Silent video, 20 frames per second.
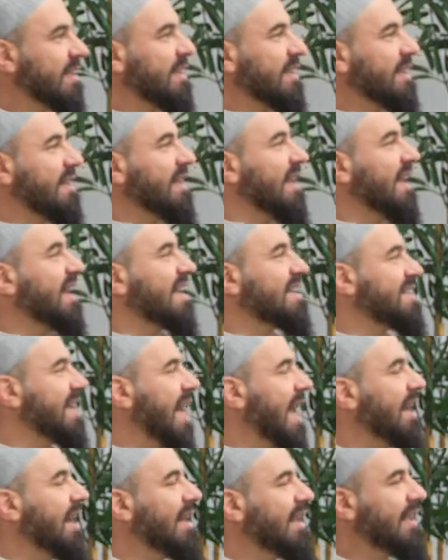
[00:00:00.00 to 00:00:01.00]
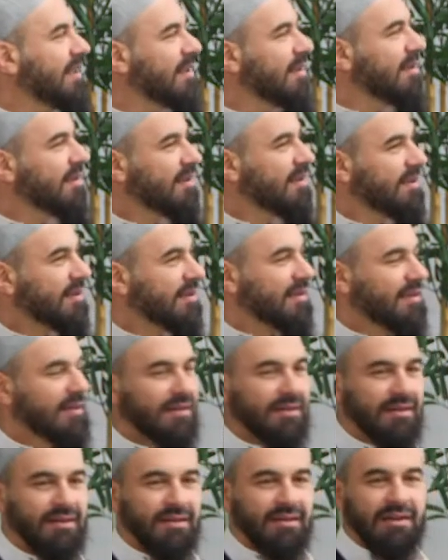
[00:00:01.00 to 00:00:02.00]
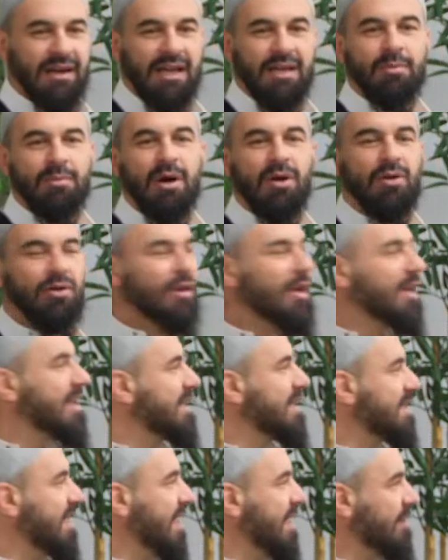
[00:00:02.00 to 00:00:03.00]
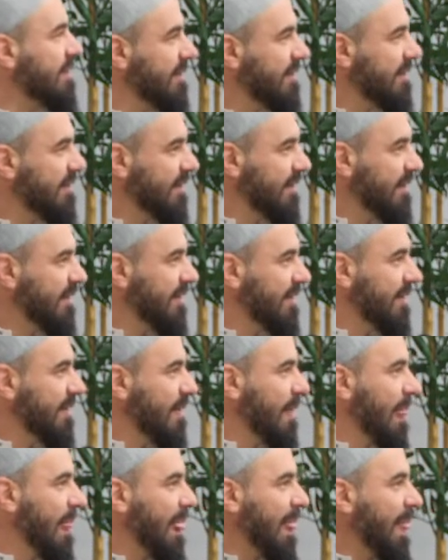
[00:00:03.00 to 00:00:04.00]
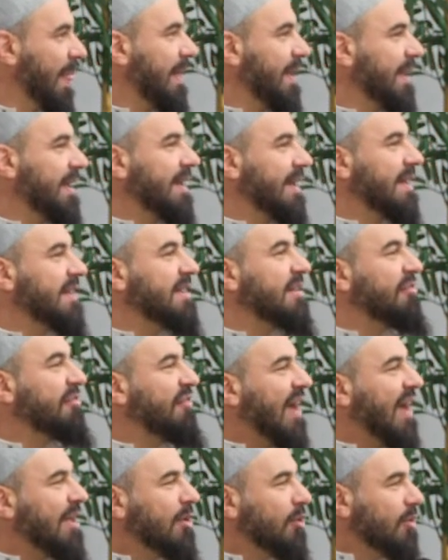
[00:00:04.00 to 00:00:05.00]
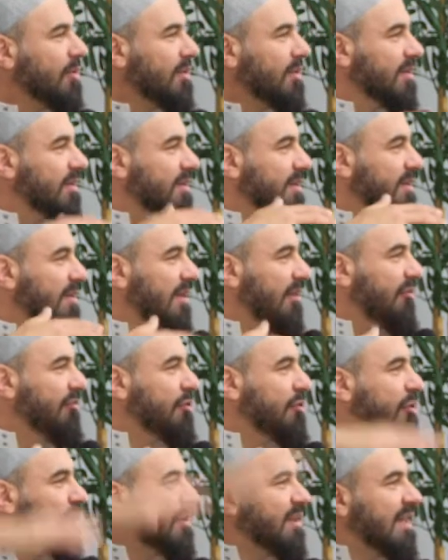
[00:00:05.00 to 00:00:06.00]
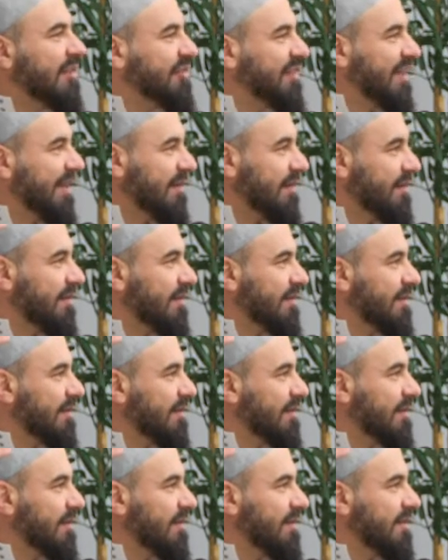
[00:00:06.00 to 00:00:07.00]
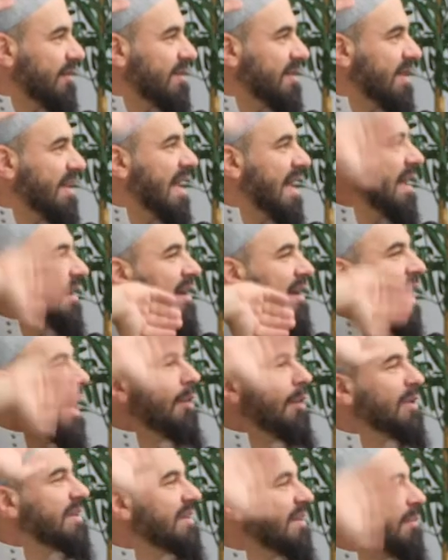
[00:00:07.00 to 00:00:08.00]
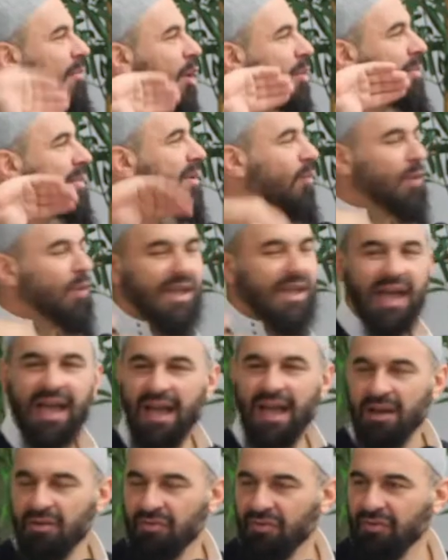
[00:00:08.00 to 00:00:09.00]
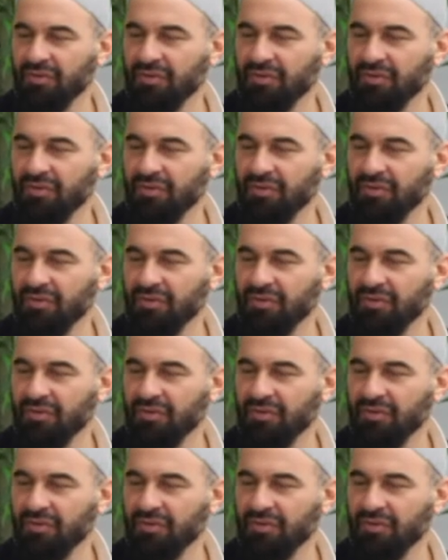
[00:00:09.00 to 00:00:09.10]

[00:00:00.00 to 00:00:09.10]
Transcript: Ghazali, rahimahullah, he said, the veil, if you could lift it. See, now at the moment we have